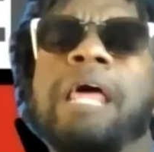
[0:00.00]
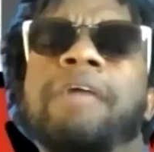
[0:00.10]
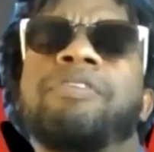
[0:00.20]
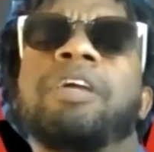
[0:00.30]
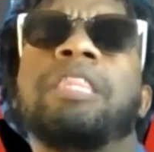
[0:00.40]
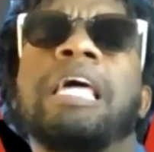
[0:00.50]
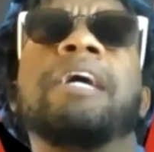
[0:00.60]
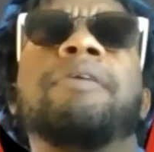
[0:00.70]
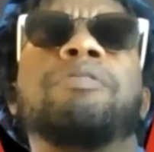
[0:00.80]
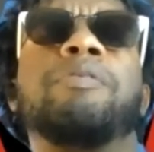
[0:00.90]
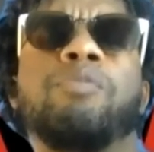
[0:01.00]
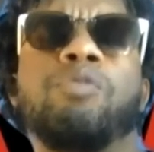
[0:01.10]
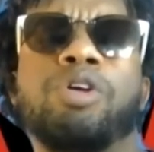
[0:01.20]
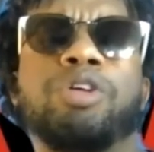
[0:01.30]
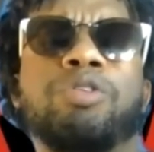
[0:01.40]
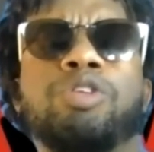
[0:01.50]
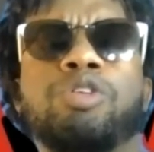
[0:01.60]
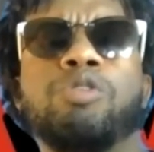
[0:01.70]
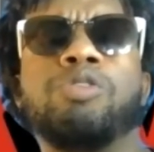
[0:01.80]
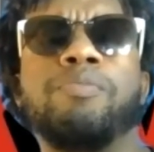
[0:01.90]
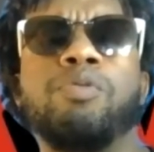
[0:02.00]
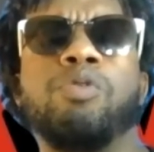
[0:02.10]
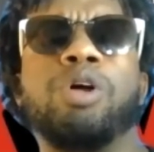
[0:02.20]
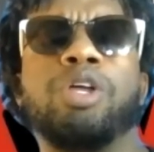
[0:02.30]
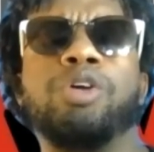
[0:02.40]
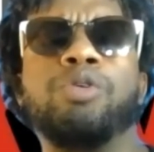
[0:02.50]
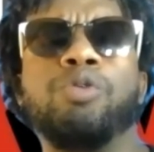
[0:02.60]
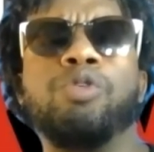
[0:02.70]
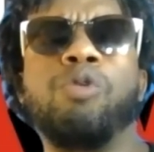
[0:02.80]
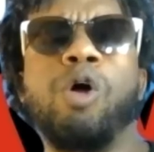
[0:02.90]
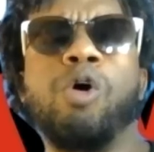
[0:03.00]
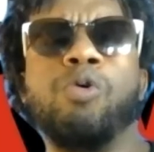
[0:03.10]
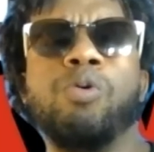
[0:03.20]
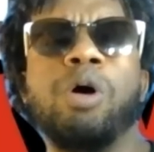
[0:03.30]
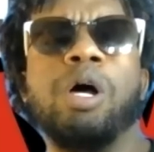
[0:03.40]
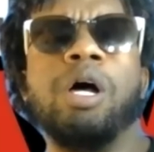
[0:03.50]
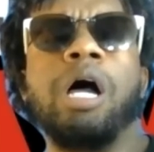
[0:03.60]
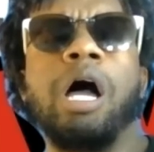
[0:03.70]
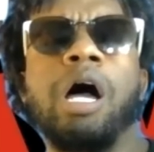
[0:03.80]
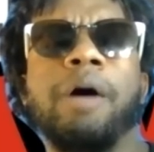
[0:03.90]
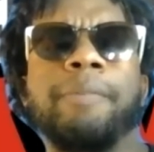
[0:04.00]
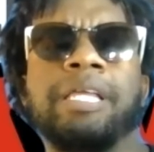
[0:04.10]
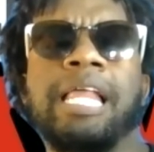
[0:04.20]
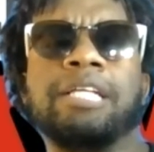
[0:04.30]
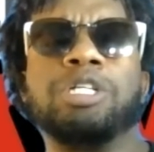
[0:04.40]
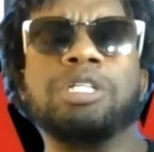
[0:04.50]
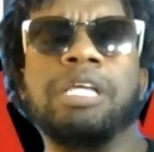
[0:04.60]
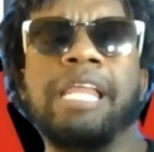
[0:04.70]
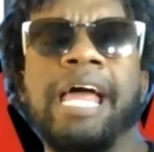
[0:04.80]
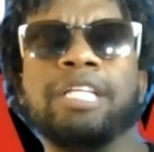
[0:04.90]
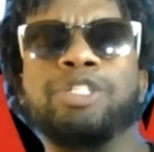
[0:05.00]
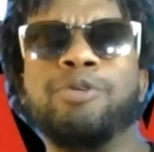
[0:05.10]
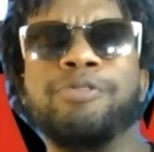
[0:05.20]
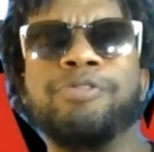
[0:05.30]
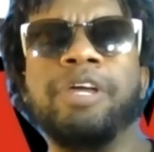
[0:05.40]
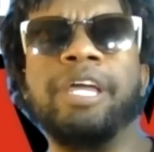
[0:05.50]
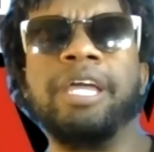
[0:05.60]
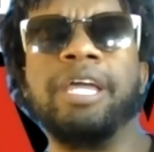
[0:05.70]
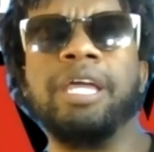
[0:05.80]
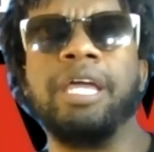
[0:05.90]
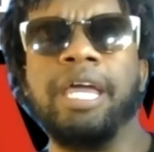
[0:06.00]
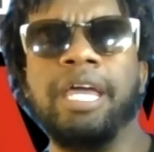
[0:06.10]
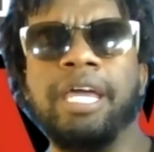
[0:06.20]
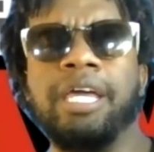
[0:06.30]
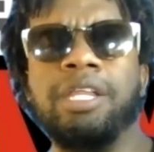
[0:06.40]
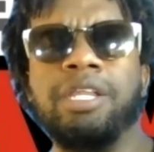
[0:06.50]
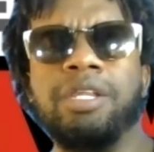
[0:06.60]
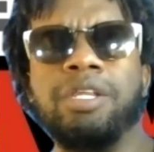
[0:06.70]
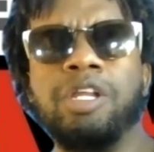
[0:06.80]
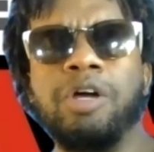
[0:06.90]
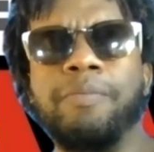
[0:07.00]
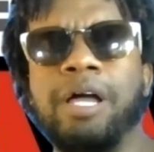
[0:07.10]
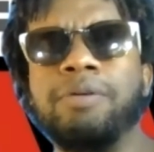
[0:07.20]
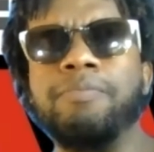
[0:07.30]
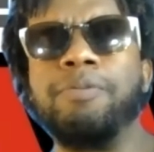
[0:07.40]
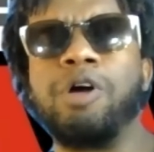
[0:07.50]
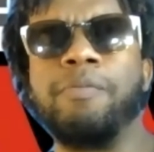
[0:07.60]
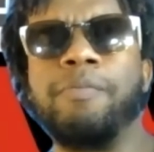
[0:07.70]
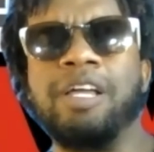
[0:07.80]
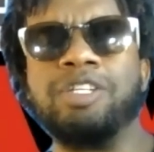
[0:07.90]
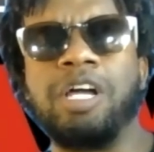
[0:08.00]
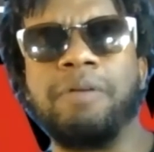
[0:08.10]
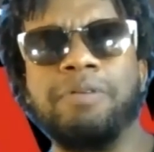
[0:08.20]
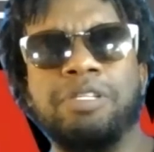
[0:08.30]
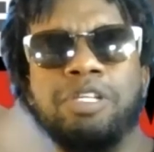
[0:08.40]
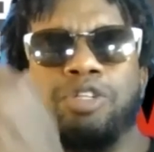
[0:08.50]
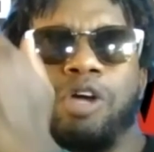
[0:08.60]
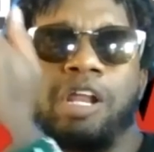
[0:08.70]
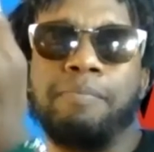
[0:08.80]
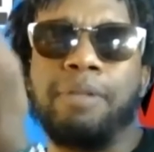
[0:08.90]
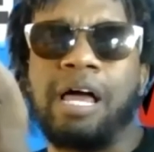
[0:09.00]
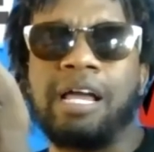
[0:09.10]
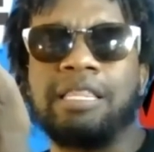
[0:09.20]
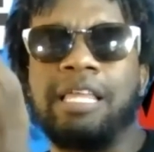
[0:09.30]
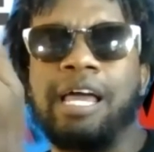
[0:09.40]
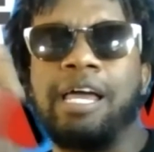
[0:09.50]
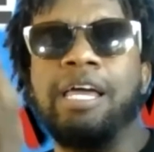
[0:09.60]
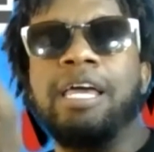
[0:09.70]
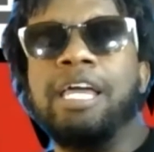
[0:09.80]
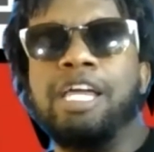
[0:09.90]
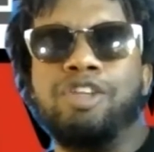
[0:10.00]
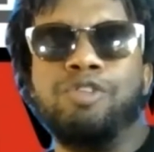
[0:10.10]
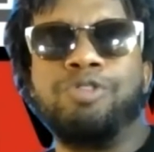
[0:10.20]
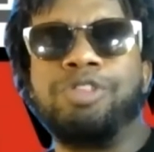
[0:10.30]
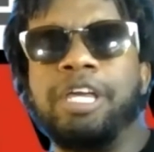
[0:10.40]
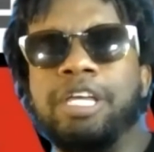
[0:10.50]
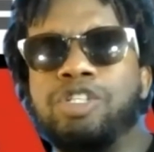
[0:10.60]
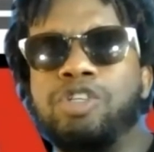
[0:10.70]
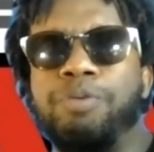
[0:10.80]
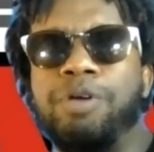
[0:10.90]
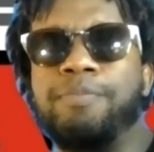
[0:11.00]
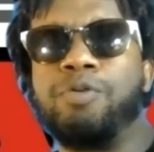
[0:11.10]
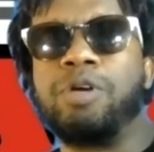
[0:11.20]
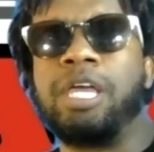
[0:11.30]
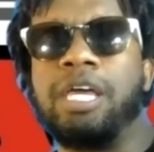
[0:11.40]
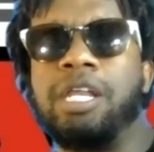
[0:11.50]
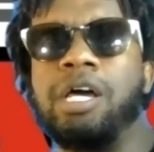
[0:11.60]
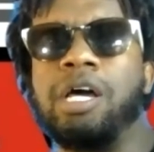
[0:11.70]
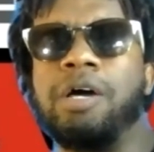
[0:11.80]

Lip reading: I think that the more you do, the more you grow. And that's just a natural thing. And, you know, my part of my job is to try to block that and do things so people can